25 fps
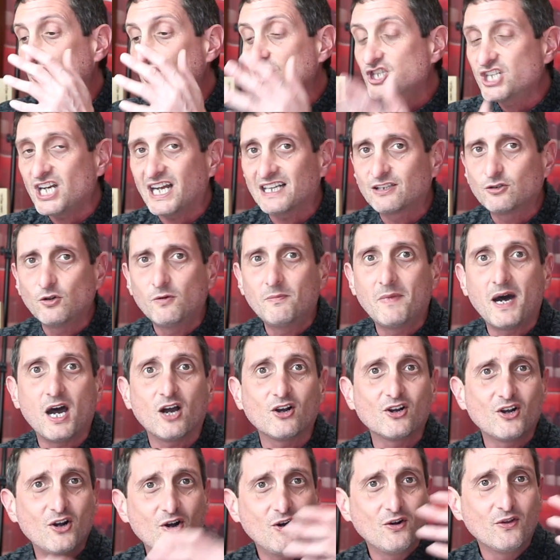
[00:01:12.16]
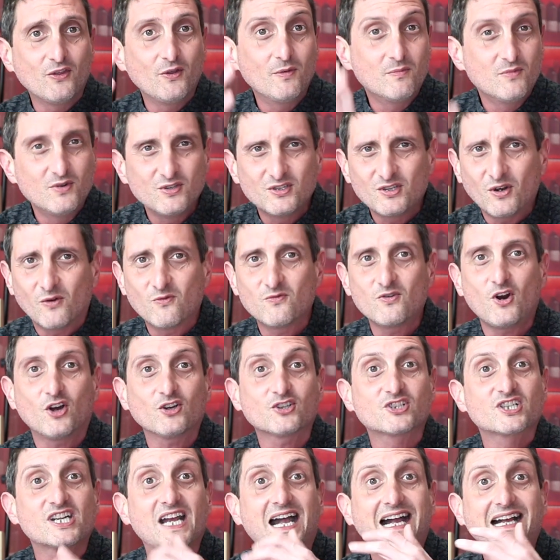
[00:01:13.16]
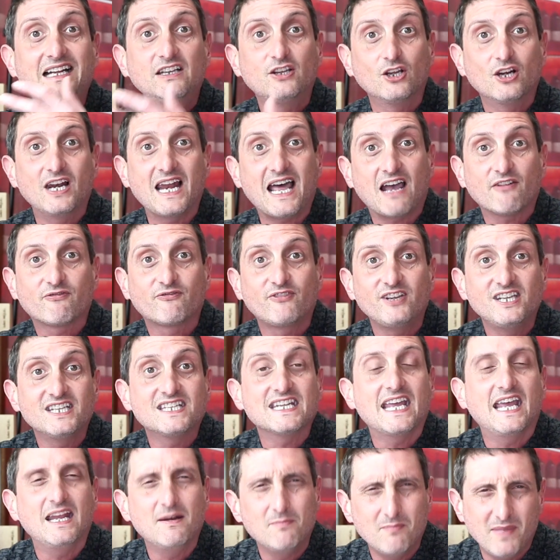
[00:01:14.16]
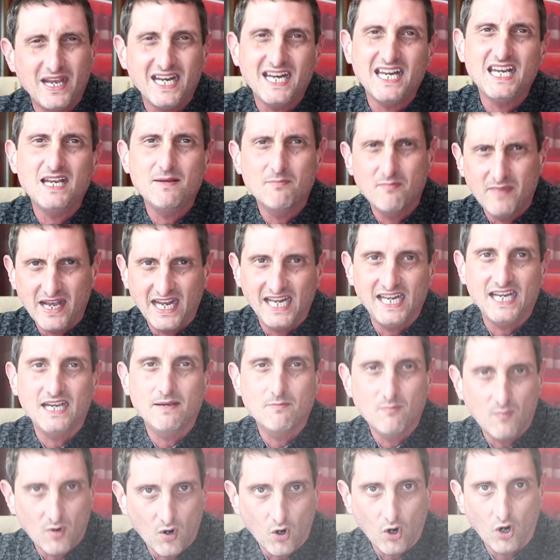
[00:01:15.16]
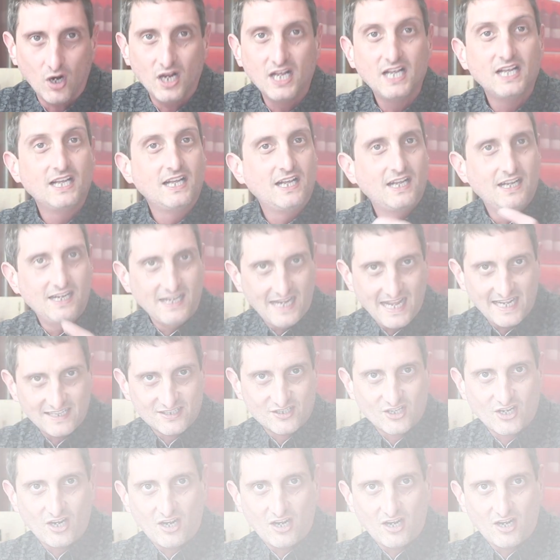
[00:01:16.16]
the Chateau Margaux, the Mouton-Rothschild, the Lafite, and many, many more. Let's